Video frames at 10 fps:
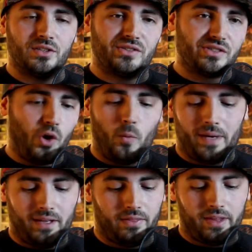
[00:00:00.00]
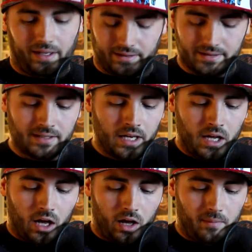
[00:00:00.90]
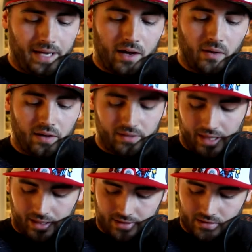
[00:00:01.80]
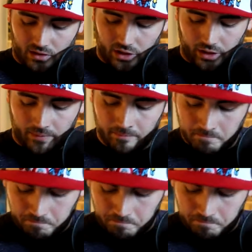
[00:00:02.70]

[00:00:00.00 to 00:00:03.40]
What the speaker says: so many things, and how heavy that is on her.